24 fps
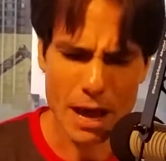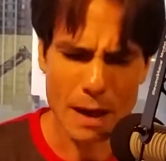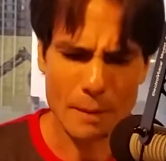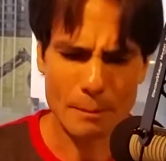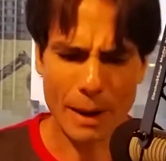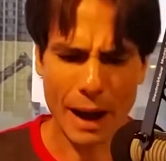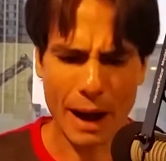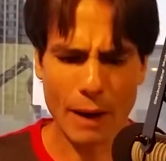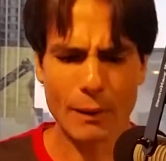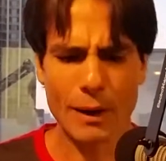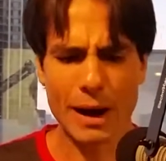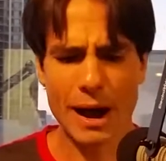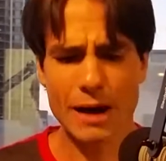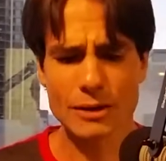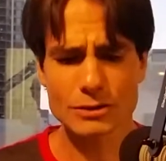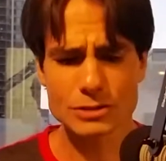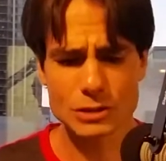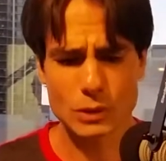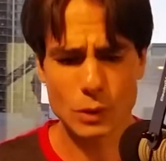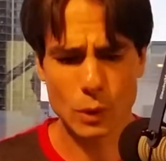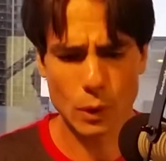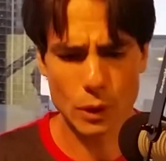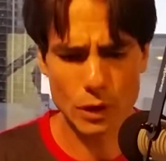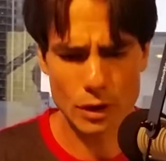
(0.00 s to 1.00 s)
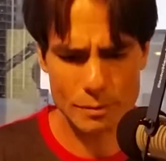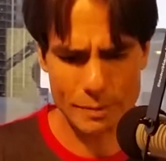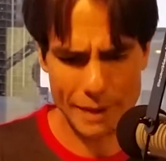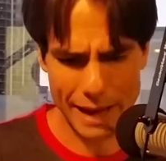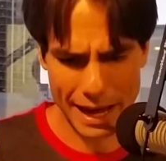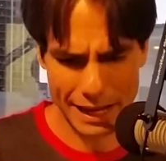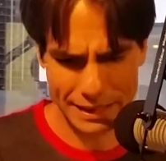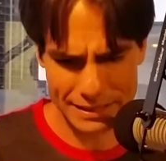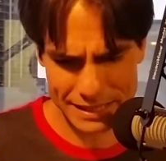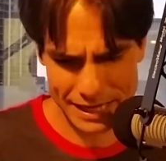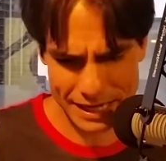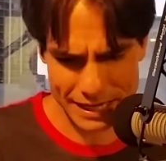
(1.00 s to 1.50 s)
Powerhouse
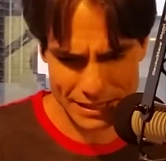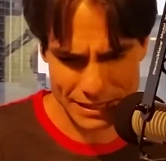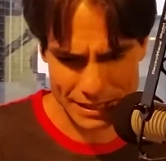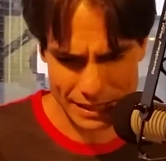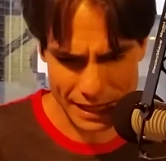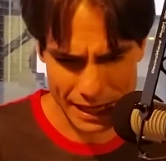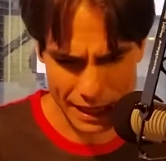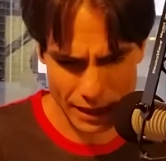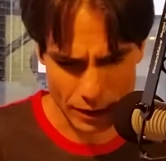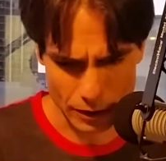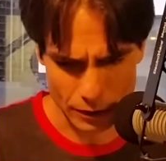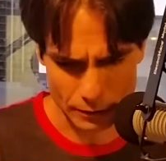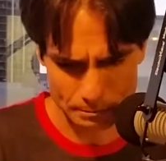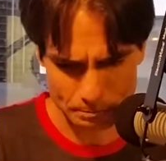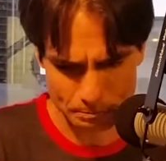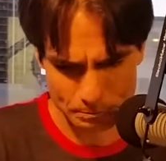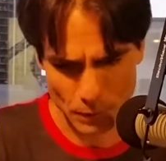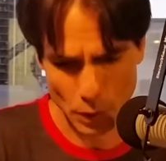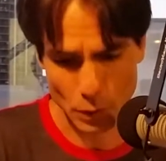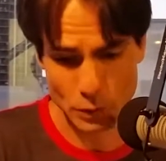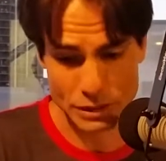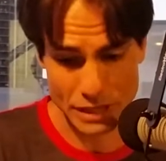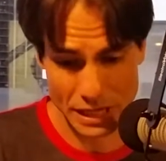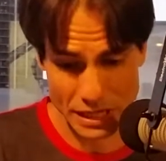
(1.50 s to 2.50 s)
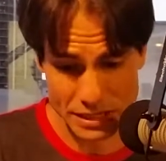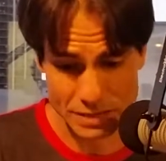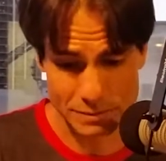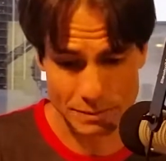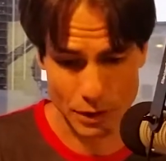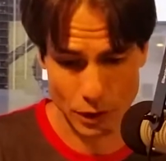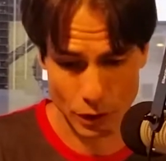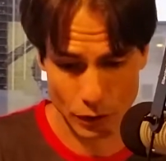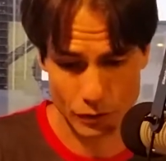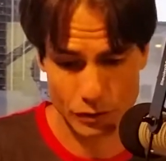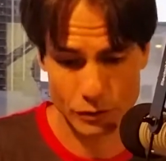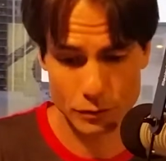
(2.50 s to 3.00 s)
quarterback Taysom
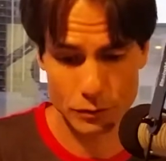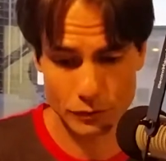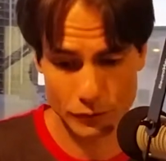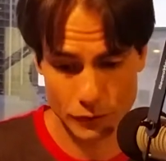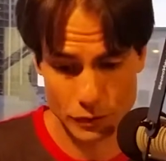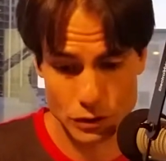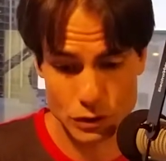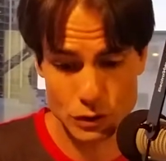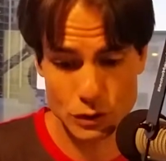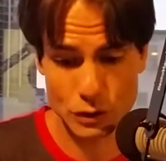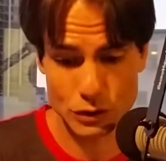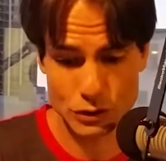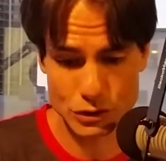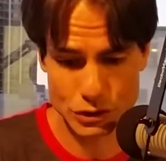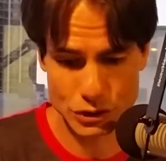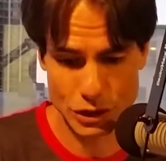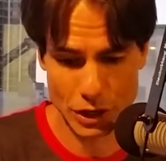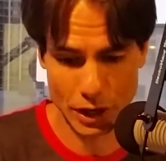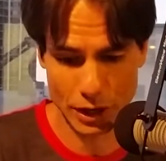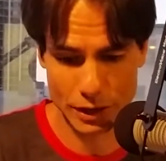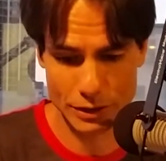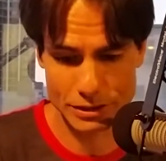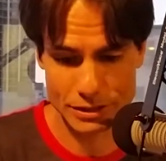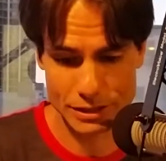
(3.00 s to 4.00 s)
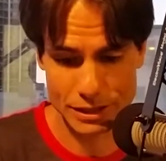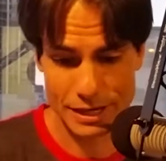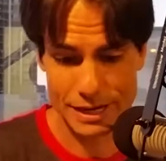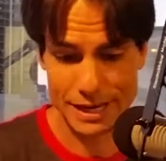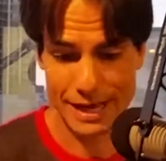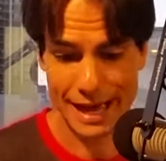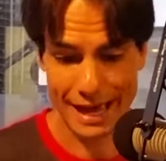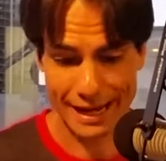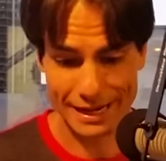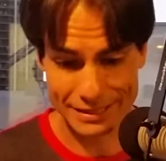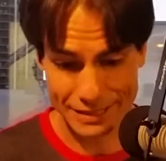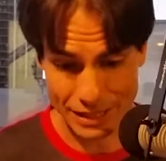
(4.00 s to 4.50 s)
Hill threw for 200 yards
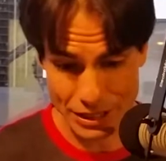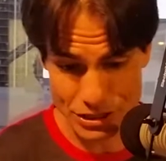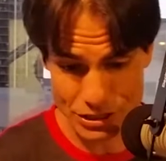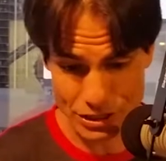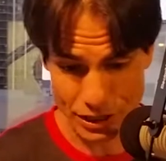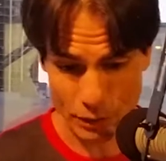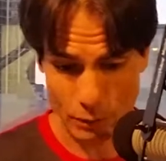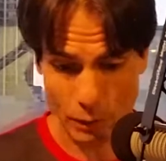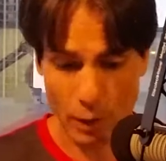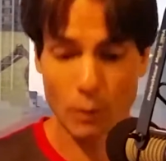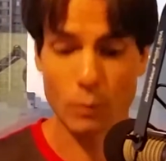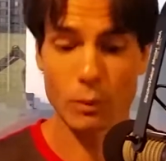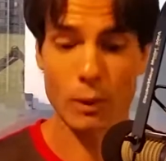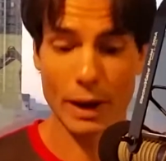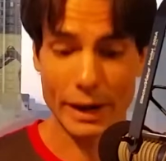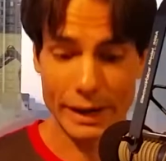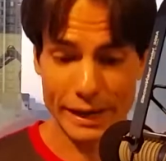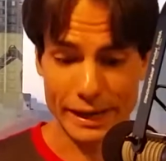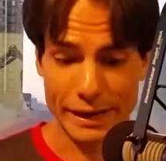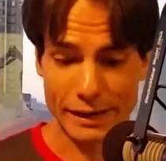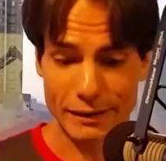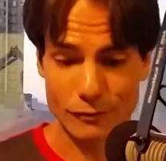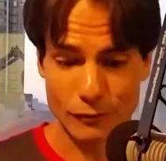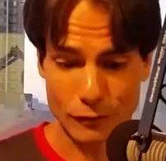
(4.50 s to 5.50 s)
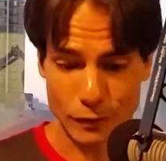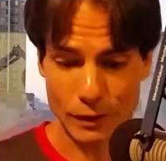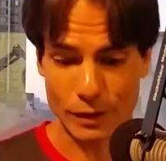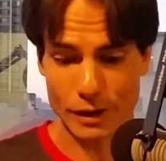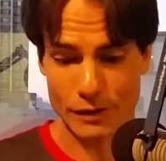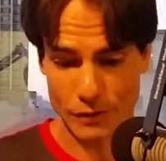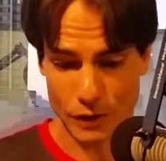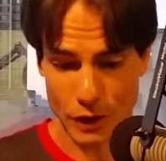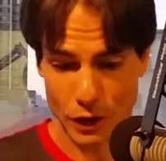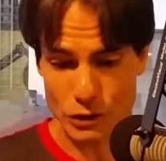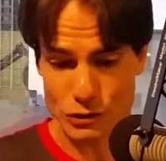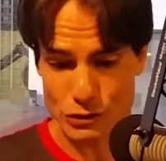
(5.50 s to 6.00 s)
and a touchdown while running for
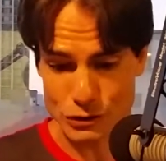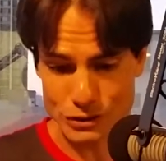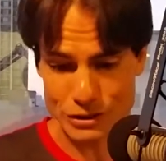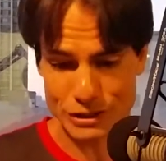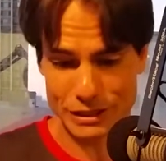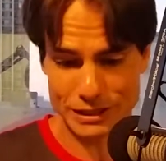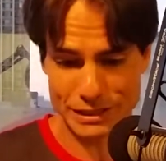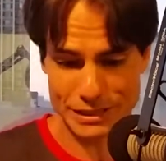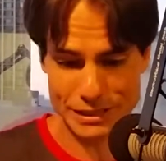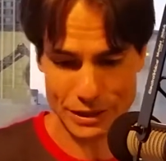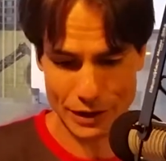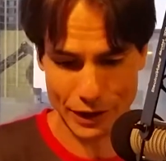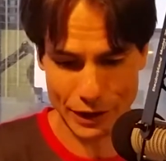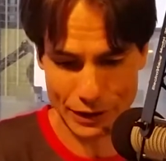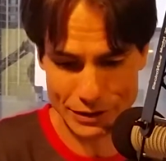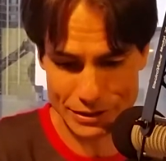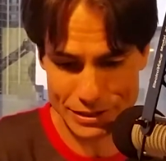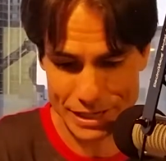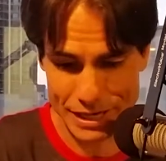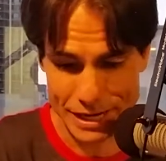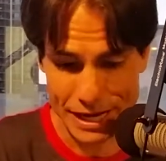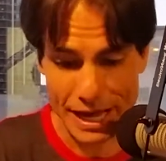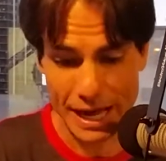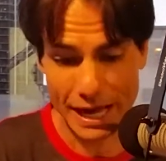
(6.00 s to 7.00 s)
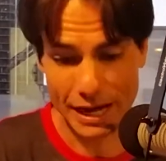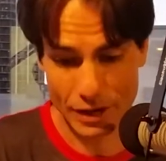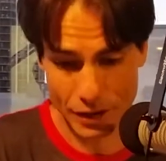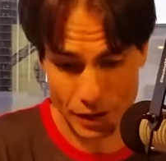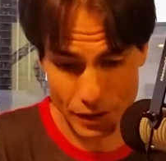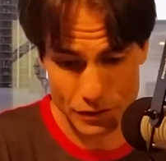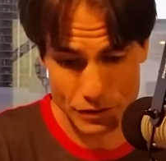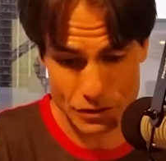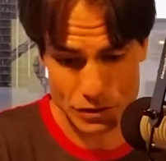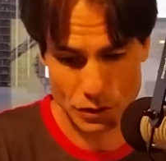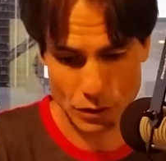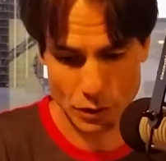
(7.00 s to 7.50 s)
another 160 yards and
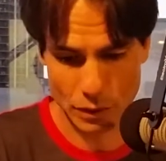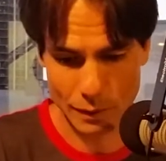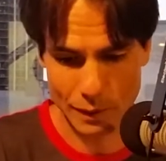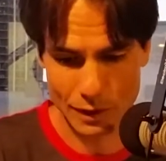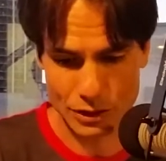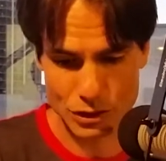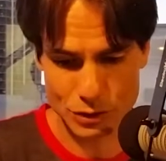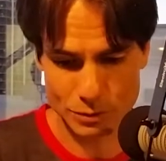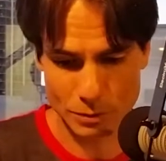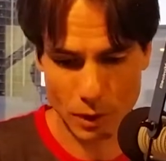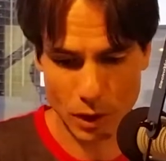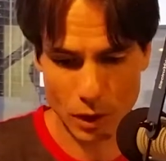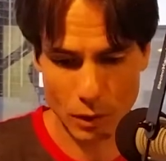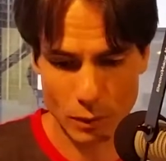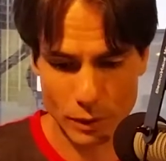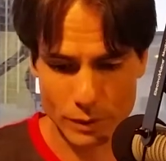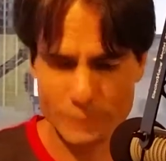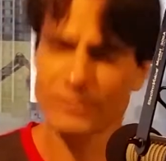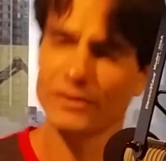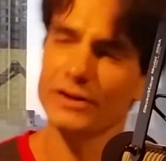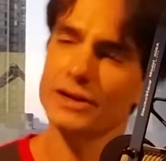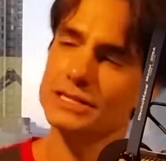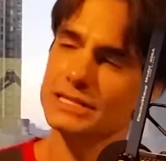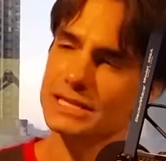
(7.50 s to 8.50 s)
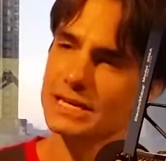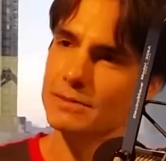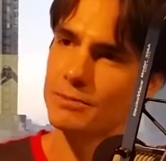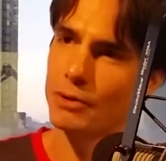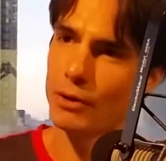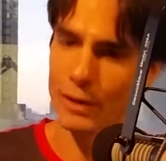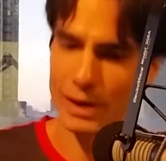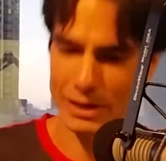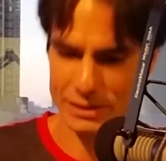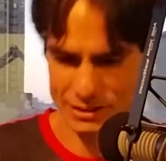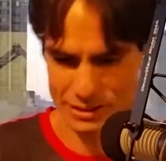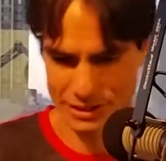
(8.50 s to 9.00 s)
another score, while Jamal Williams, very
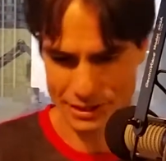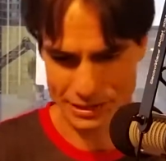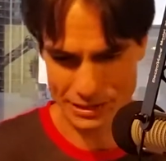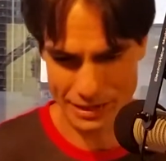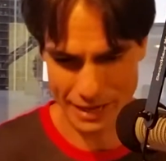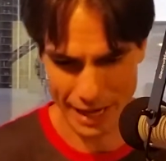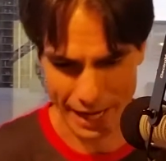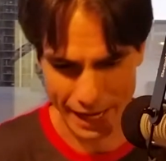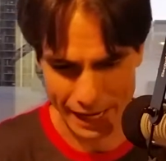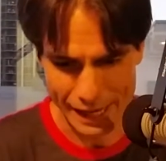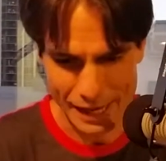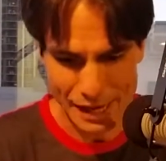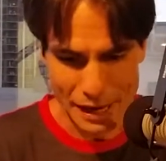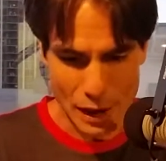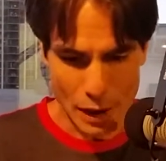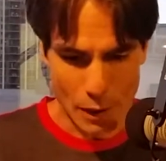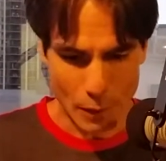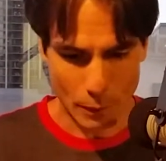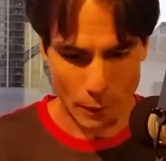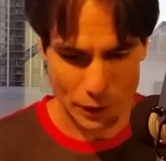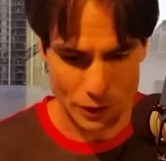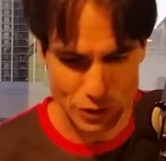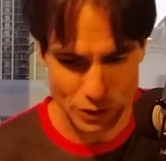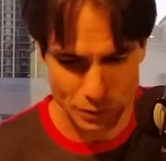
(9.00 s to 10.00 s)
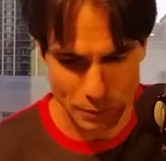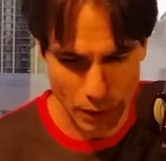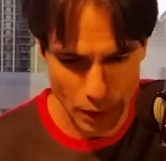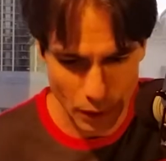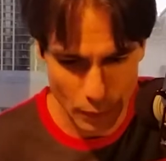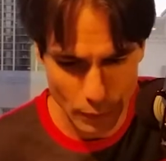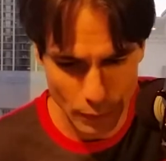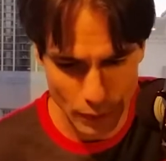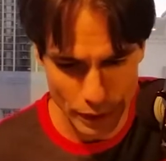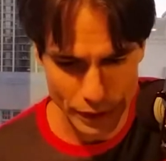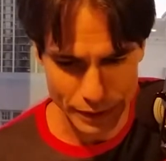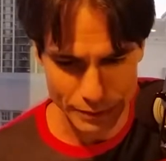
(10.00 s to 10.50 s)
Tebow-esque this guy, while
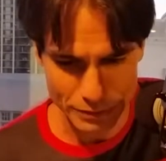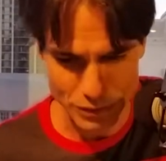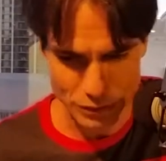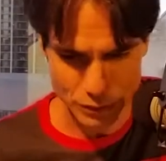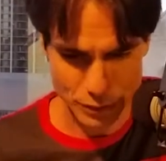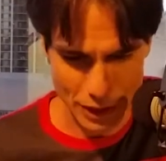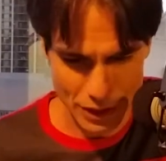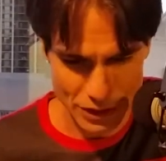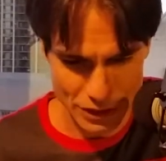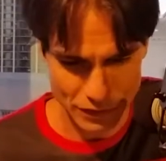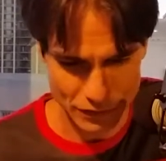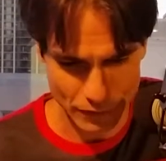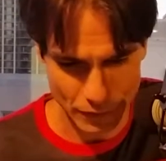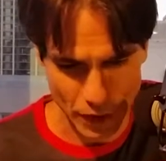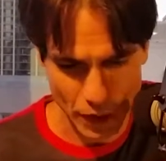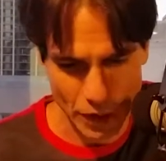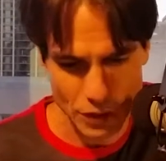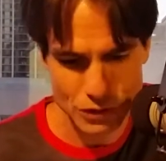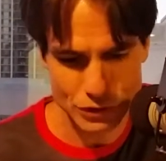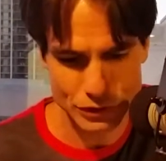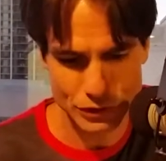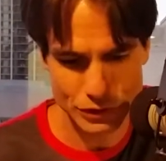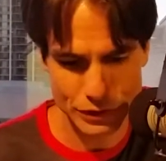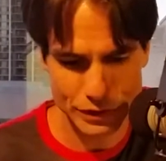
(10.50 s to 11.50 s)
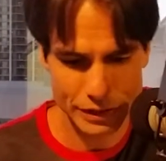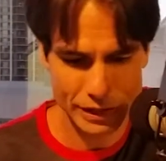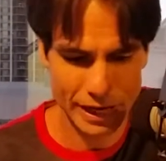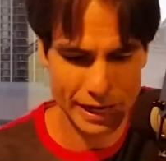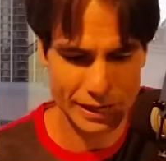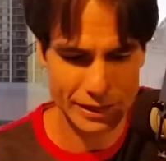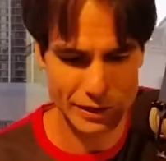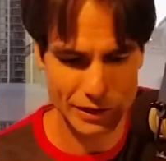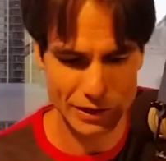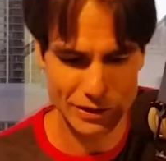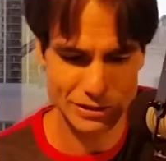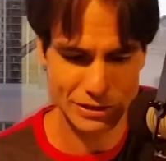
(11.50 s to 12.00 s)
Jamal Williams rushed for
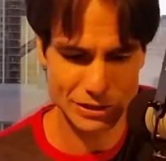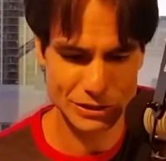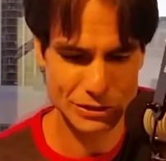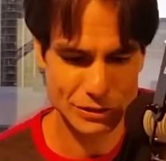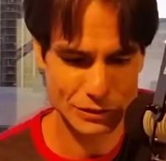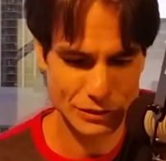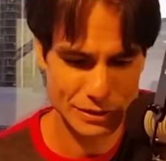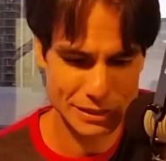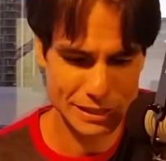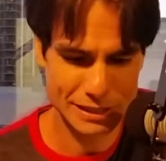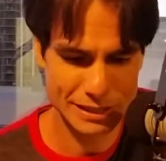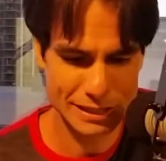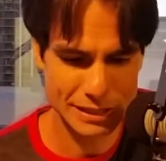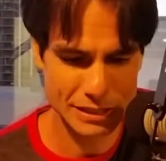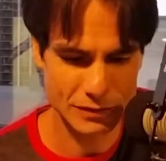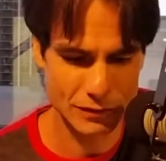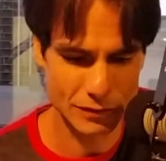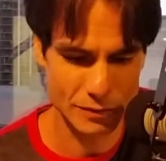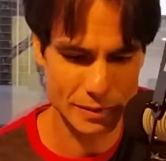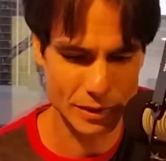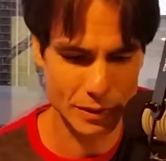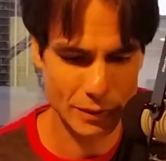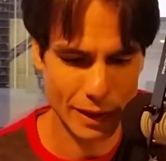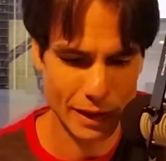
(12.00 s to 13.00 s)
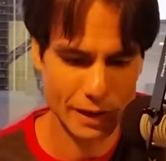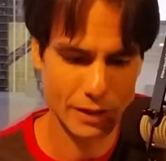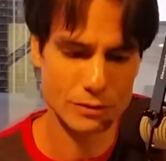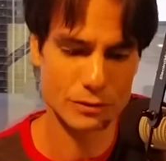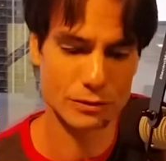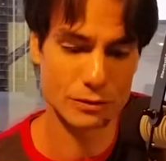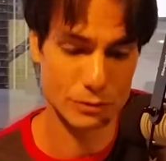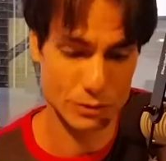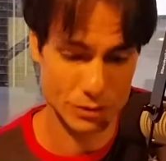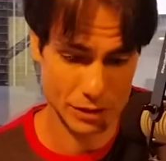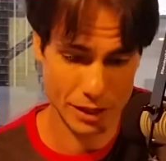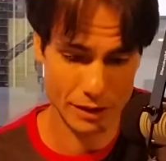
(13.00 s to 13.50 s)
139 yards and 2 TDs for BYU,
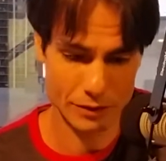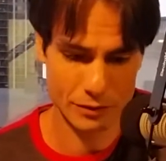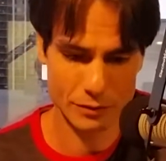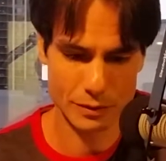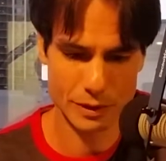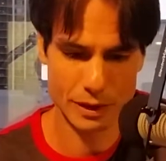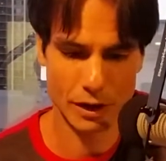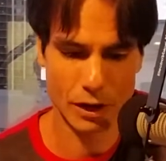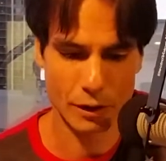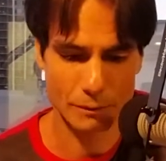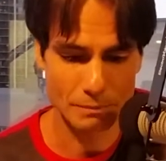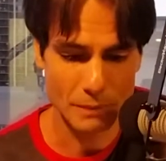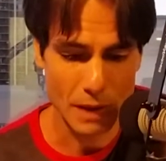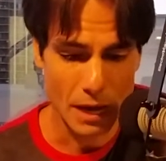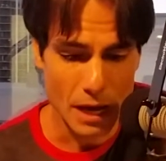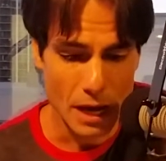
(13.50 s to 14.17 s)
who's now 3-0.